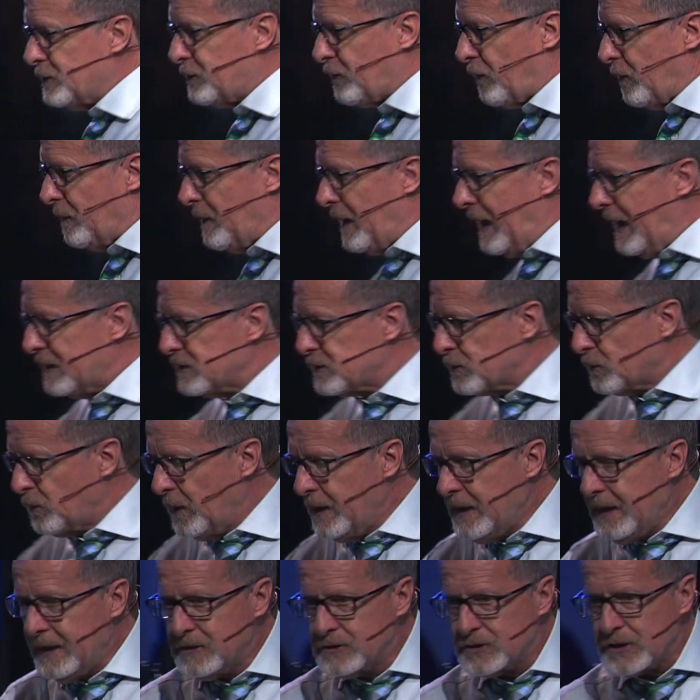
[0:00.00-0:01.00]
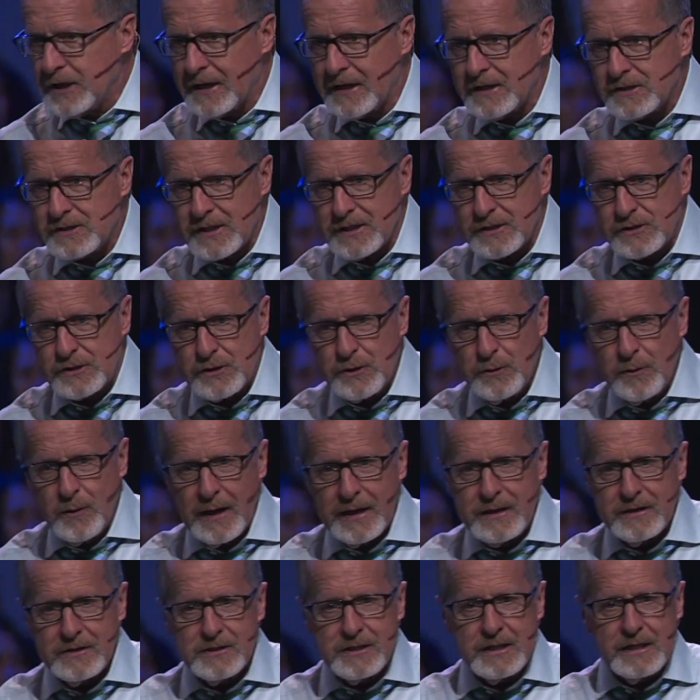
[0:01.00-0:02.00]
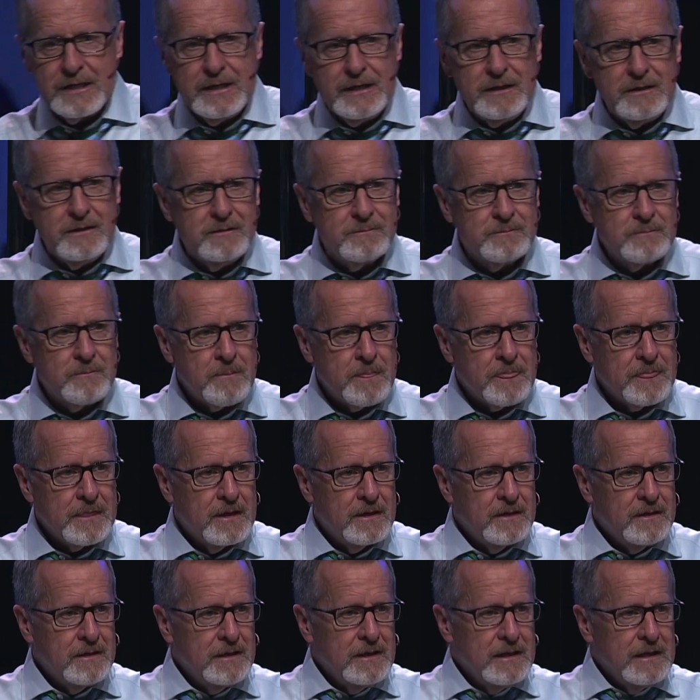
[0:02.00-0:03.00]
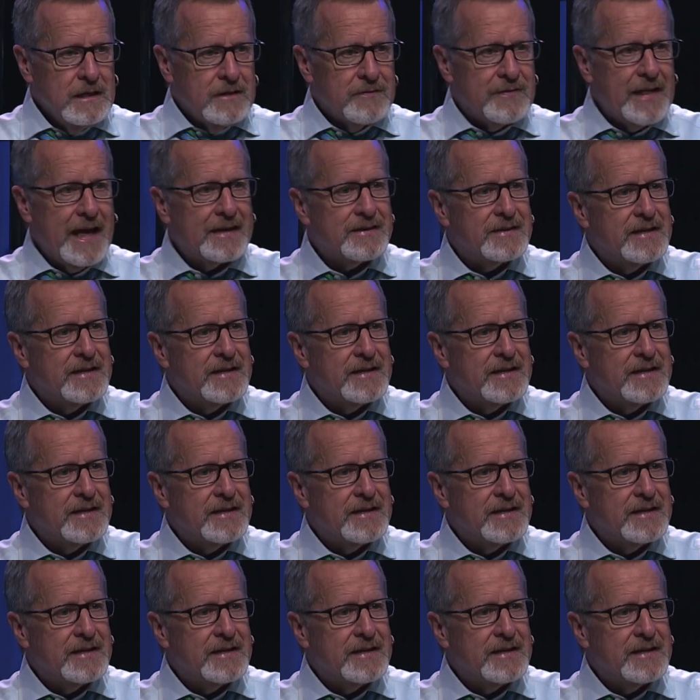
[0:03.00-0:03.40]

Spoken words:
from last week, Genesis 2:18, that